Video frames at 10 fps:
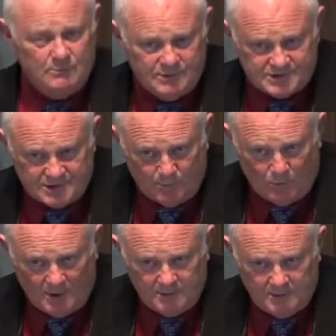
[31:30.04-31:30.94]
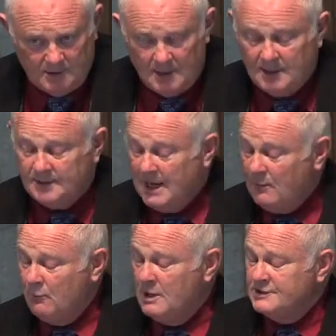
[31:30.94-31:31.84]
with someone,
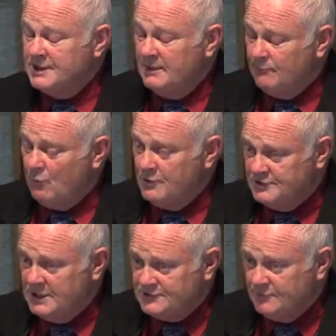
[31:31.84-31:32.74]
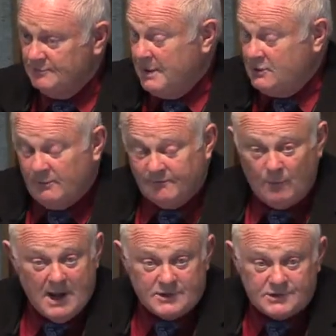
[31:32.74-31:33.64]
that was an important gesture. It meant you were
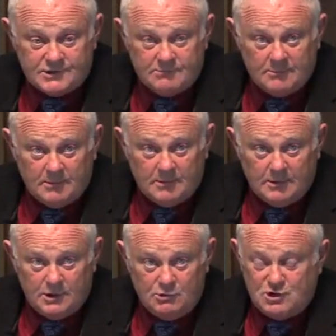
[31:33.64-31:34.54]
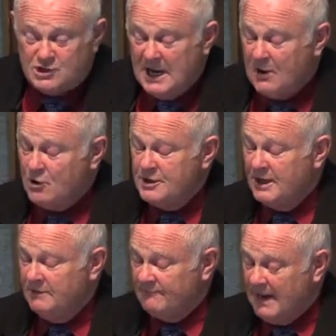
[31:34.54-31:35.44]
friends. You
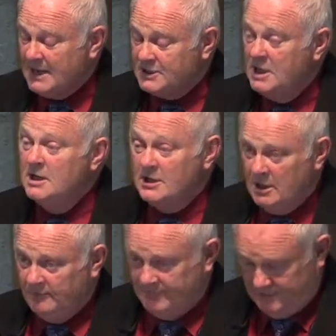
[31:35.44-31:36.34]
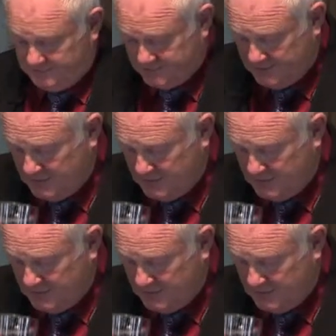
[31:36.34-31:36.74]
shared, in fact, covenant.